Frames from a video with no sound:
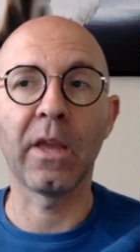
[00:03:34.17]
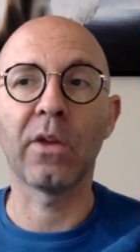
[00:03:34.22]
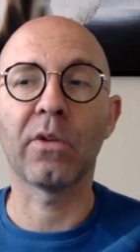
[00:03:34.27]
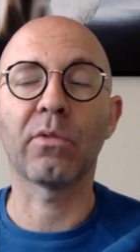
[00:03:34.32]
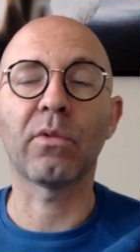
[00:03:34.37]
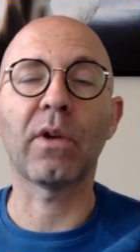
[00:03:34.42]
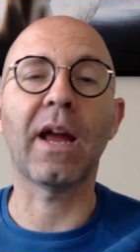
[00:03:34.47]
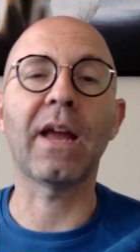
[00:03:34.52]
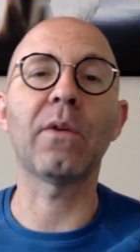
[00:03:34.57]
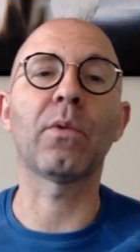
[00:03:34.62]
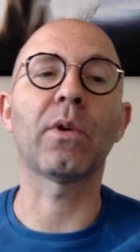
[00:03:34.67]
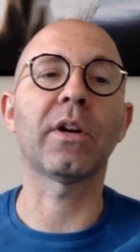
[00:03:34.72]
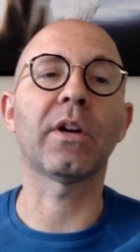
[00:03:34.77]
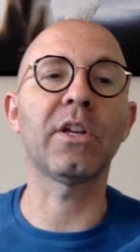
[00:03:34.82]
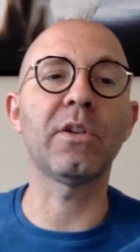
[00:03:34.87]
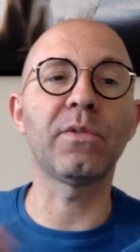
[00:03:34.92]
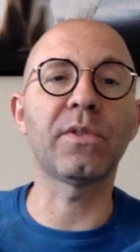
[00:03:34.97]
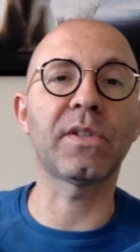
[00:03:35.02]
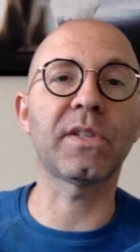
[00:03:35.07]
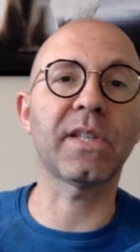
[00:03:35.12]
right? Where
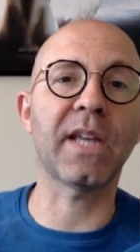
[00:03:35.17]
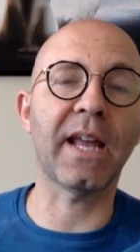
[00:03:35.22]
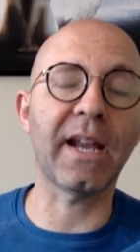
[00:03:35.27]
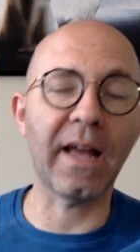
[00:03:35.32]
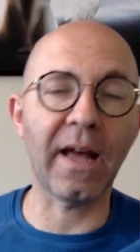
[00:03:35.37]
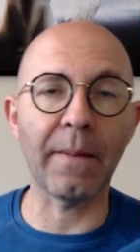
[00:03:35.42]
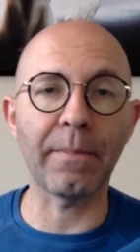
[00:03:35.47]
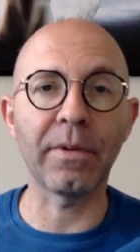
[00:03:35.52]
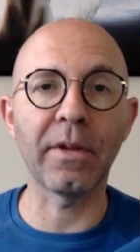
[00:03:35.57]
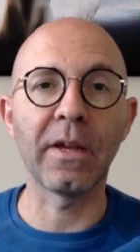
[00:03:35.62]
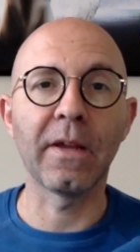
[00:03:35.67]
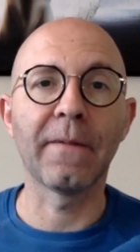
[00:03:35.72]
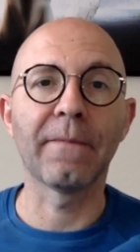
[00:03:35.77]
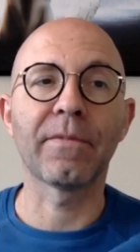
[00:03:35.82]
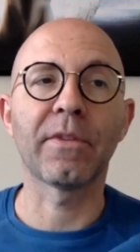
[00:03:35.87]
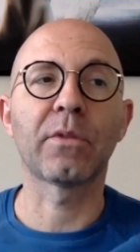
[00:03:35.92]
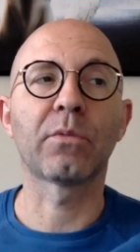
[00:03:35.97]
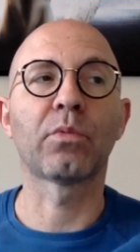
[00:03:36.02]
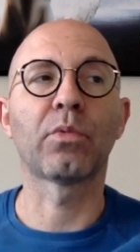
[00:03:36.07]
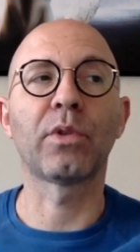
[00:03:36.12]
you set up
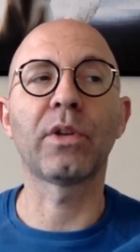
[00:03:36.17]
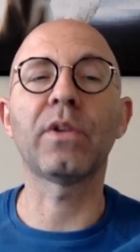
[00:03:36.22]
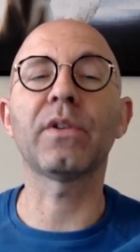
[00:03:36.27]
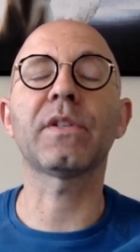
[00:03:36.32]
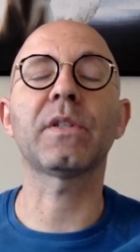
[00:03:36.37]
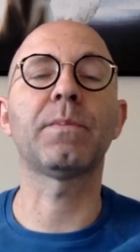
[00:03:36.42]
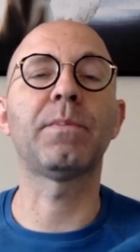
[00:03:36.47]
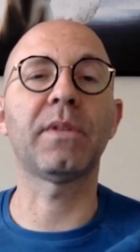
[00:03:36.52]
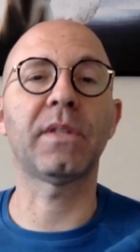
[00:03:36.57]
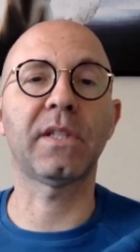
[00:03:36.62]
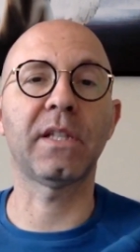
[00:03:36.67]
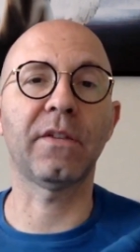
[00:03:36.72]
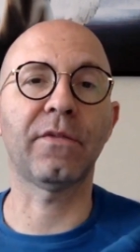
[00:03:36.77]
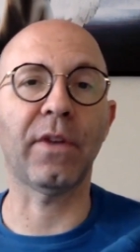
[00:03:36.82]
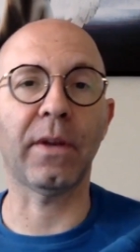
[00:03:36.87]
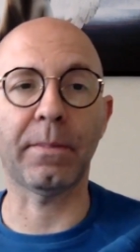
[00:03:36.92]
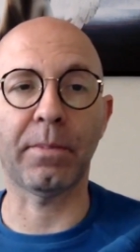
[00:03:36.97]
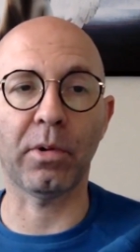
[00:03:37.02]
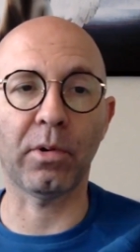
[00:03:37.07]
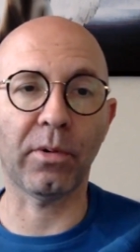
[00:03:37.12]
real
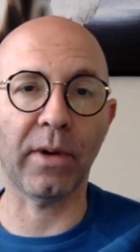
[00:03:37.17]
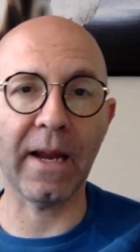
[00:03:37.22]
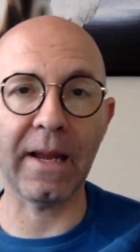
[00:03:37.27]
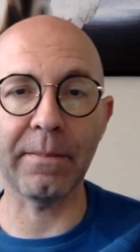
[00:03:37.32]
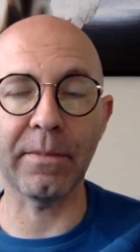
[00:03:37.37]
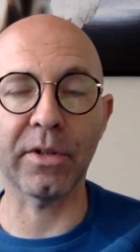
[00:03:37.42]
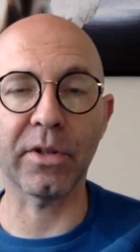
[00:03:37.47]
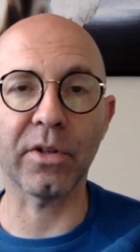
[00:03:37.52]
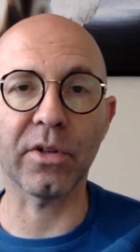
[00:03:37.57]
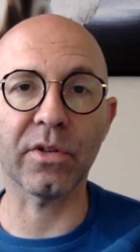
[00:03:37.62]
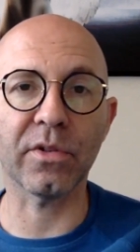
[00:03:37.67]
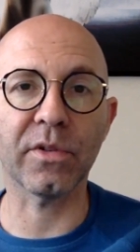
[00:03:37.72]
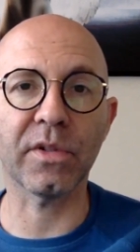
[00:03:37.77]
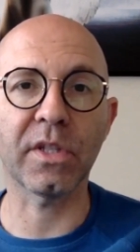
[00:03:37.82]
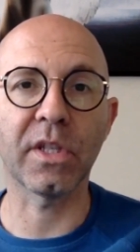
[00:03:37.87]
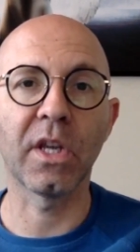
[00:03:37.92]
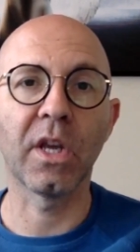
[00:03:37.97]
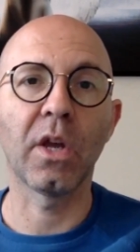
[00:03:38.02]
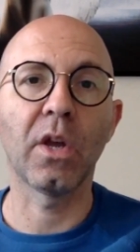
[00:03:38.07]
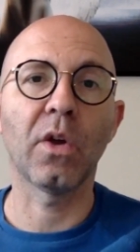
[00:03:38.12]
specific parameters
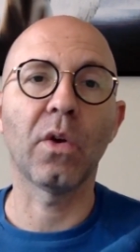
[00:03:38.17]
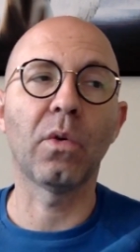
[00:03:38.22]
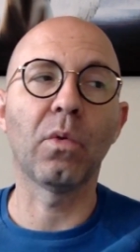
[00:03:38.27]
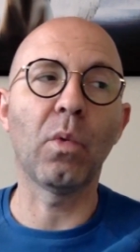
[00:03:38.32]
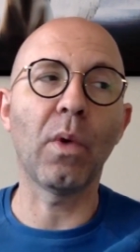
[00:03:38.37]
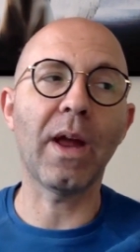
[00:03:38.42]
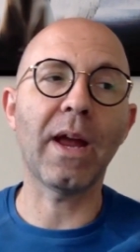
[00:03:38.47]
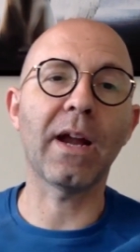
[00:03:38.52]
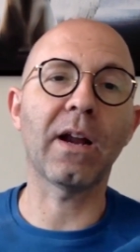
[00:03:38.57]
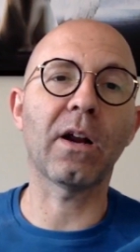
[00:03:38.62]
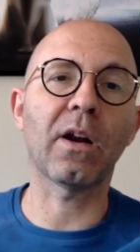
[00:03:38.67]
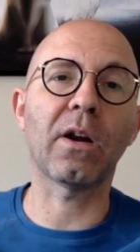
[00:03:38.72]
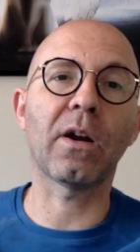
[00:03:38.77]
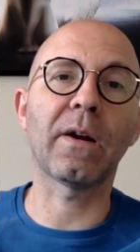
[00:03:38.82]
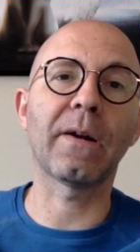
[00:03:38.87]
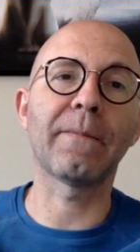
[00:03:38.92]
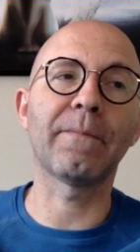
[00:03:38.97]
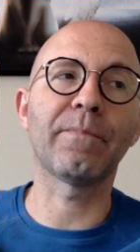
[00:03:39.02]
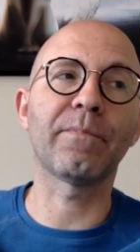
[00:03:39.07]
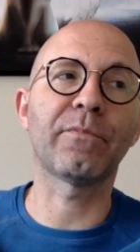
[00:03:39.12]

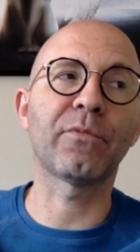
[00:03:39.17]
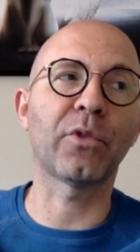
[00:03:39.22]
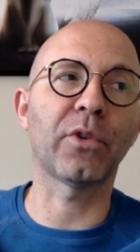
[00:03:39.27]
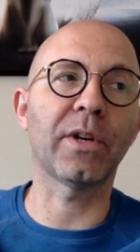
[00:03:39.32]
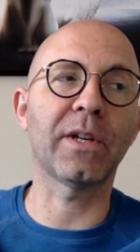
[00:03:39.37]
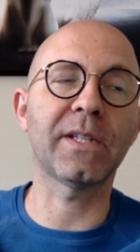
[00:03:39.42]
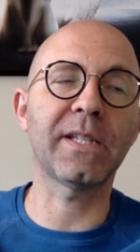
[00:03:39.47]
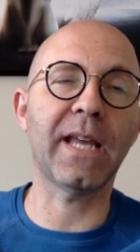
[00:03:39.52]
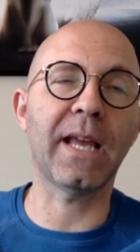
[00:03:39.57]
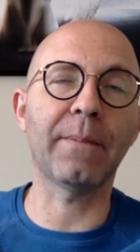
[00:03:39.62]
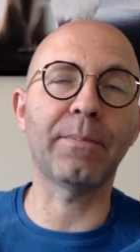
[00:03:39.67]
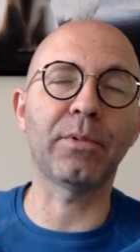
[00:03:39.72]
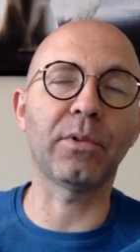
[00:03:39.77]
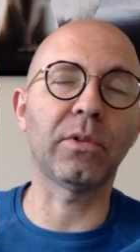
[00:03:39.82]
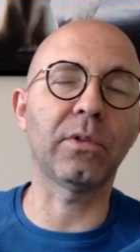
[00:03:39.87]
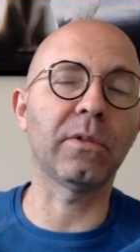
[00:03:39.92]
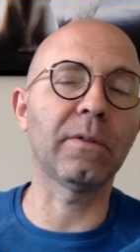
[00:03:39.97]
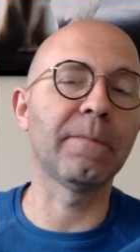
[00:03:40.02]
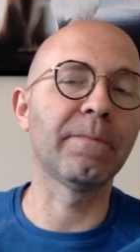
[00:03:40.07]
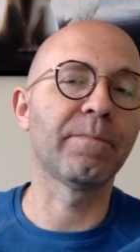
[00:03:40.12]
where, for
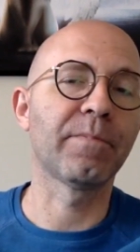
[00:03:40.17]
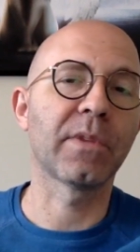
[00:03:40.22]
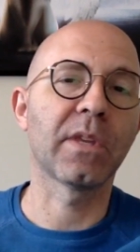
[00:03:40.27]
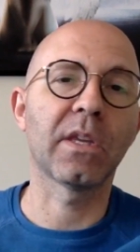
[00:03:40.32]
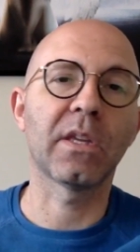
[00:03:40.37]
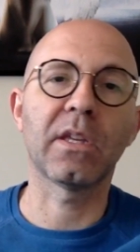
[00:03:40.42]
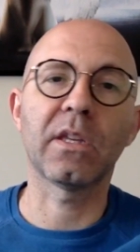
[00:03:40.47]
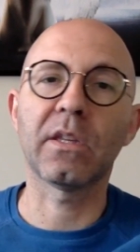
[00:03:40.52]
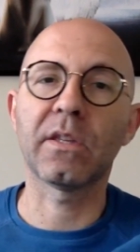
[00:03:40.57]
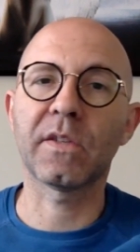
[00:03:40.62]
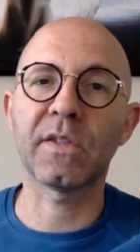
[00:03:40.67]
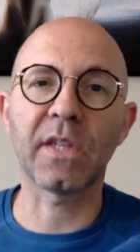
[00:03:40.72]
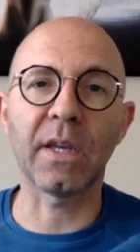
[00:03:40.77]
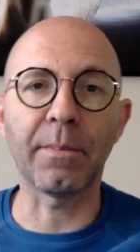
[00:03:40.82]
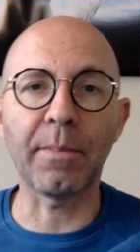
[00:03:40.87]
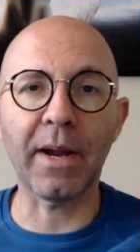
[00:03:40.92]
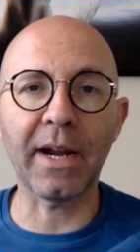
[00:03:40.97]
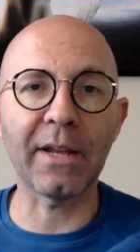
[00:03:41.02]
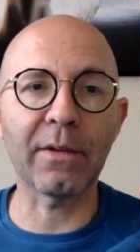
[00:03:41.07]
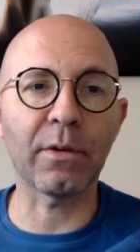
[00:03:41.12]
example,
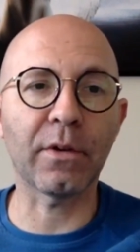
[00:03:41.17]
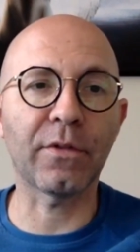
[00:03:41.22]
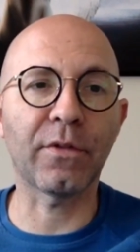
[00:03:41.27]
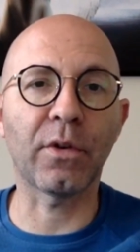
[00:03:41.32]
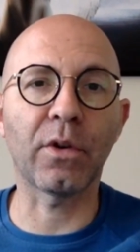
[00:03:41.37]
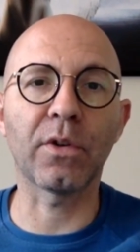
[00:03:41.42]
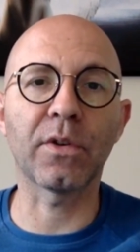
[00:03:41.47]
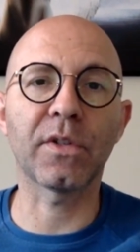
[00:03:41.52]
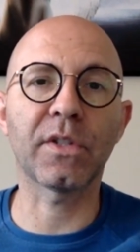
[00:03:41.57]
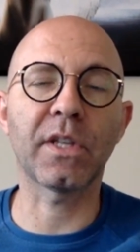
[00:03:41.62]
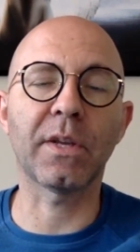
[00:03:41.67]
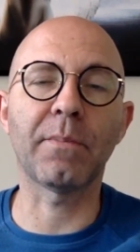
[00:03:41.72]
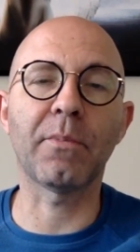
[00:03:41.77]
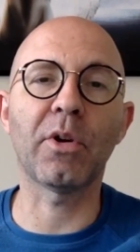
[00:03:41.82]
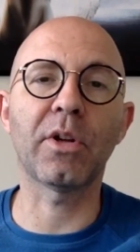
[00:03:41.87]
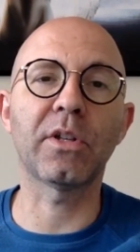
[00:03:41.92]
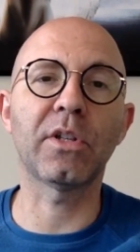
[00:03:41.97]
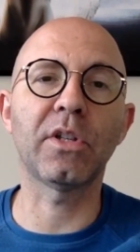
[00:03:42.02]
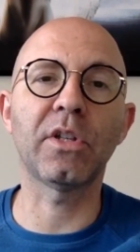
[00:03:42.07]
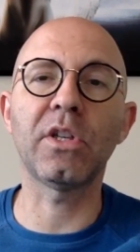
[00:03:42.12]
somebody refers
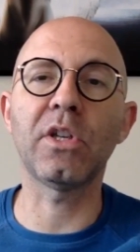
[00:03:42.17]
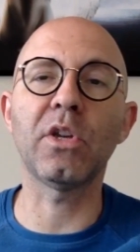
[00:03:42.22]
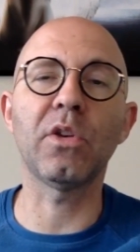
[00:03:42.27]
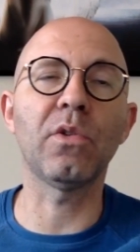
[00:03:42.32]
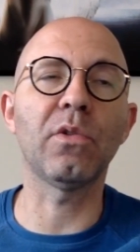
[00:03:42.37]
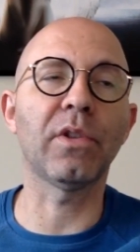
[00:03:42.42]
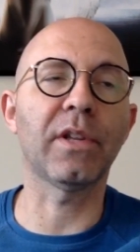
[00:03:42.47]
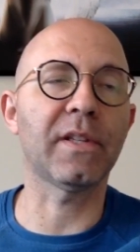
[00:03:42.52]
someone to you.